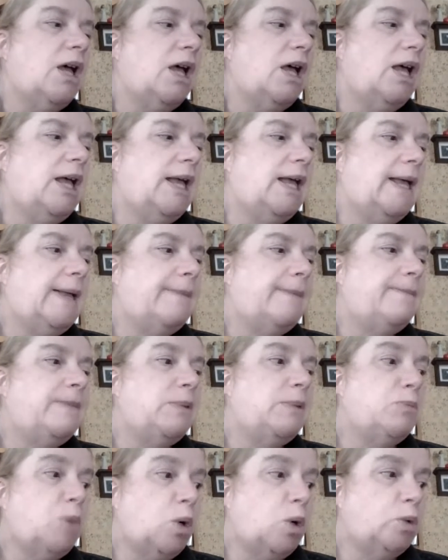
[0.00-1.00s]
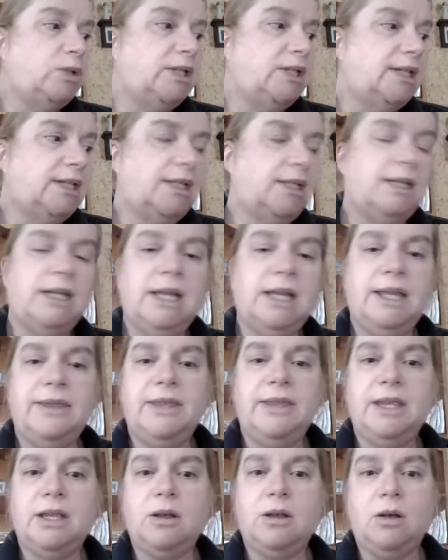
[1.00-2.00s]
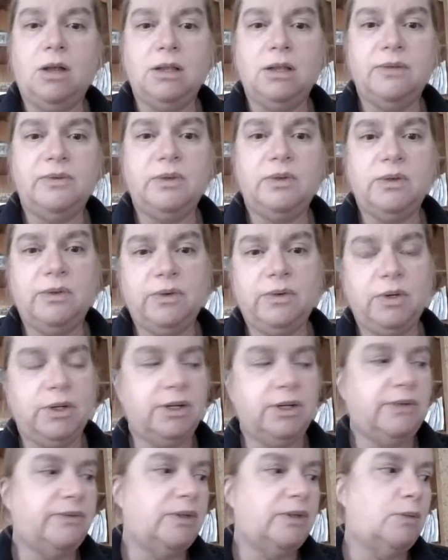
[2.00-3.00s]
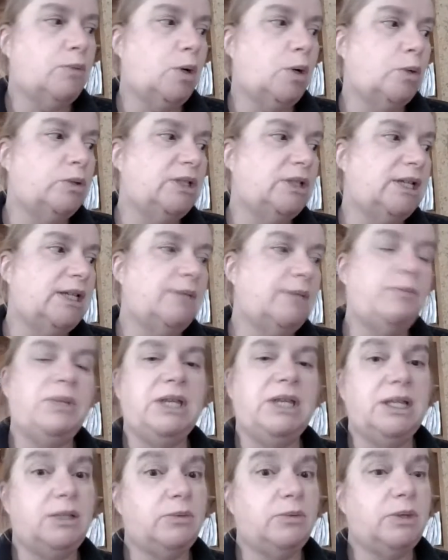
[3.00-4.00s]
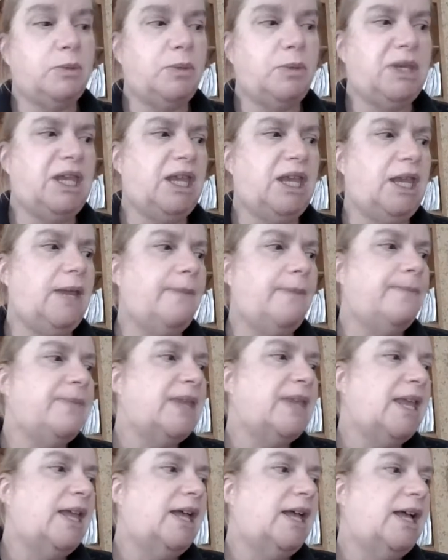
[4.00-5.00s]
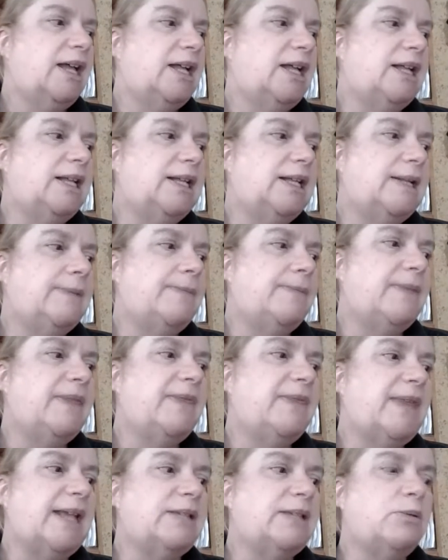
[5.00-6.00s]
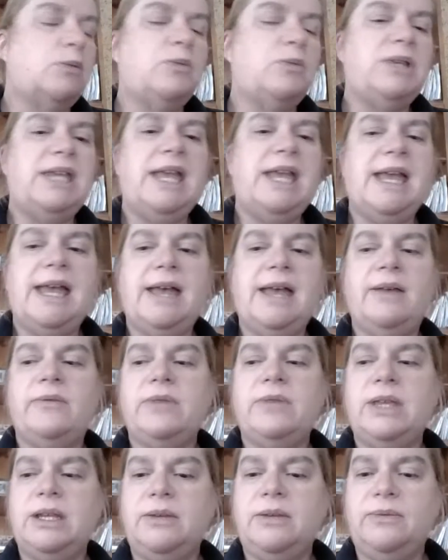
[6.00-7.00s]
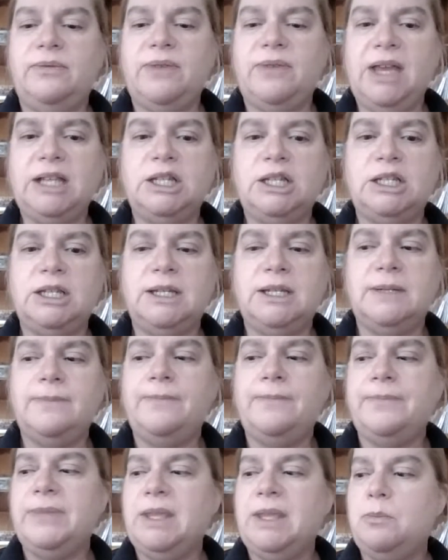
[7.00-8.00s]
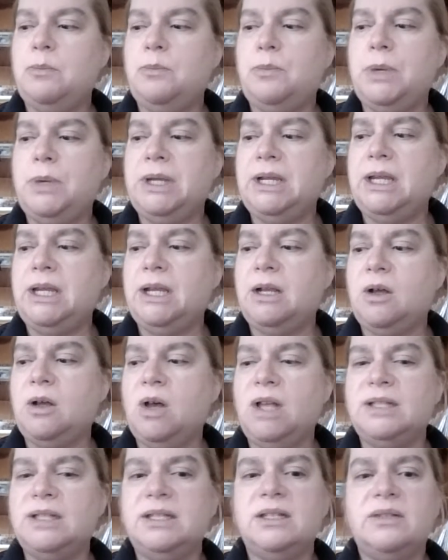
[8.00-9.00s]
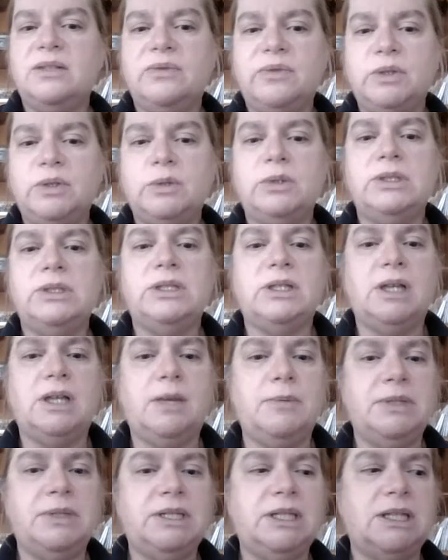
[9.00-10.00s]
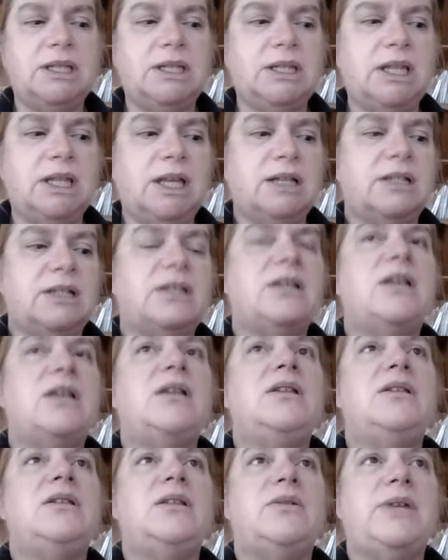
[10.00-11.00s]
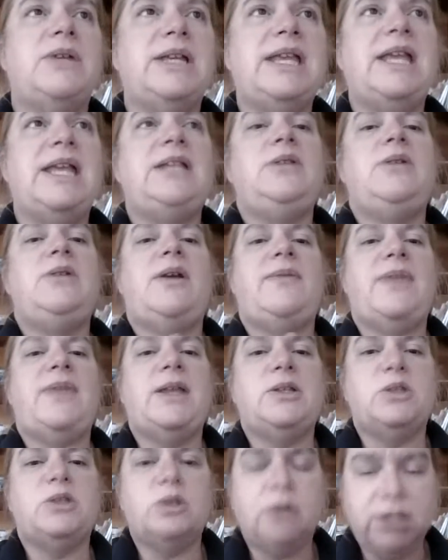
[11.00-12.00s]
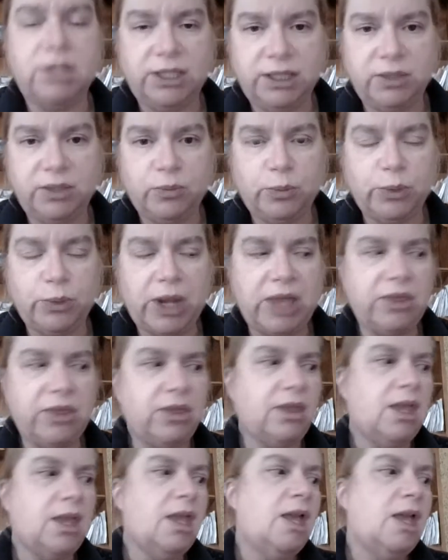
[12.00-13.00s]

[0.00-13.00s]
Pneumonia, I think all of you have heard of pneumonia, begins with a P. That's when we have an infection, but it causes fluid to come into the lungs. So again, you have that shortness of breath.